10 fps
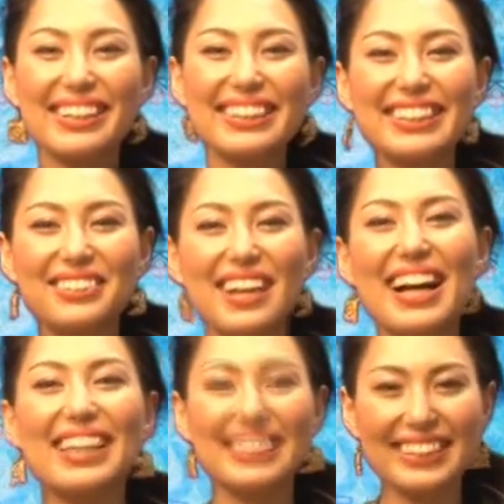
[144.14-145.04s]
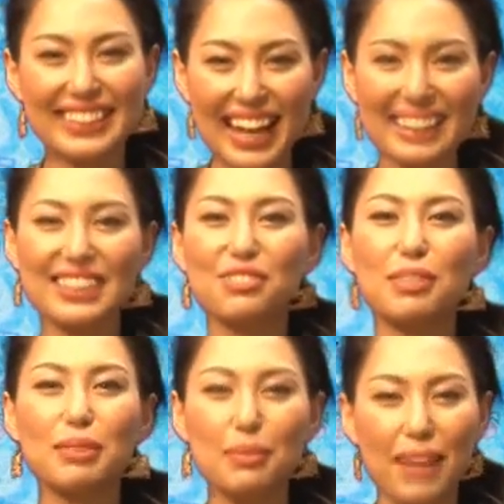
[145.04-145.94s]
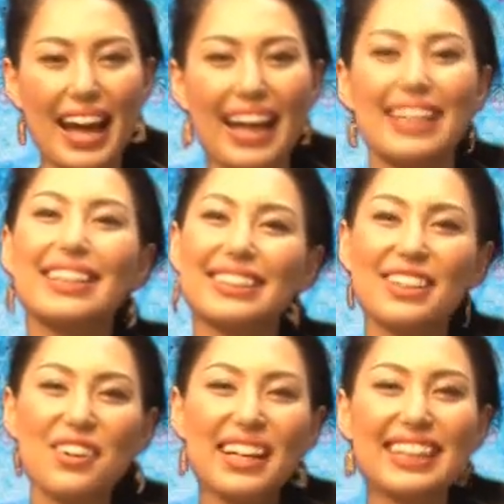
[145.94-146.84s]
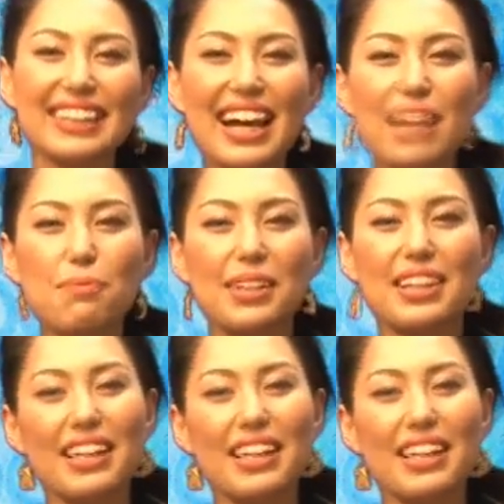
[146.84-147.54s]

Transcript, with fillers: Konnichiwa, this is Angie from Japan. Don't get tied up with the